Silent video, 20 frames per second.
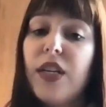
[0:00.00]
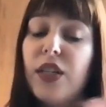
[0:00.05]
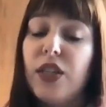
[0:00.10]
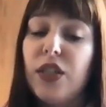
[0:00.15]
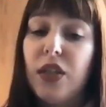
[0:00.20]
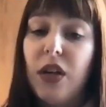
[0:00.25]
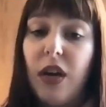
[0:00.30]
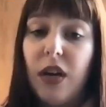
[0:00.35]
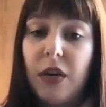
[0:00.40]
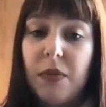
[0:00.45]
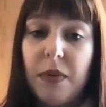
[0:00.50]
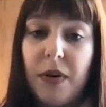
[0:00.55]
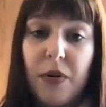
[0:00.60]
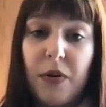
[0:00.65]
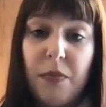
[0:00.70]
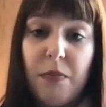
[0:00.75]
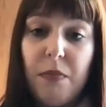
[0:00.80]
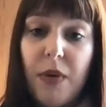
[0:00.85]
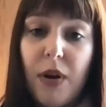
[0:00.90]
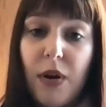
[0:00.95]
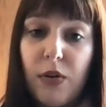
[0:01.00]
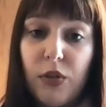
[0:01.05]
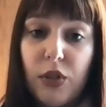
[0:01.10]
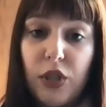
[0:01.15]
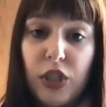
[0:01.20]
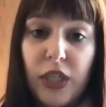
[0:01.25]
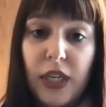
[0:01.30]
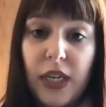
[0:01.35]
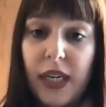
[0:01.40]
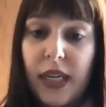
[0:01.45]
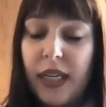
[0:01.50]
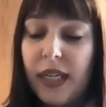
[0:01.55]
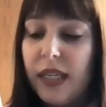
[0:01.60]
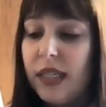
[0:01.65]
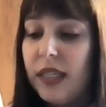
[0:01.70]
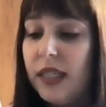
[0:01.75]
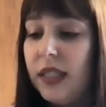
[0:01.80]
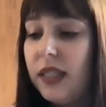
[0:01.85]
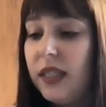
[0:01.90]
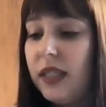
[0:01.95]
to talk about
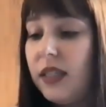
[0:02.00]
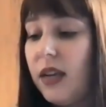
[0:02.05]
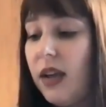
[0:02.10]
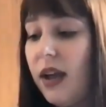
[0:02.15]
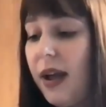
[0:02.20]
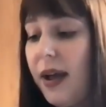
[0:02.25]
emotions.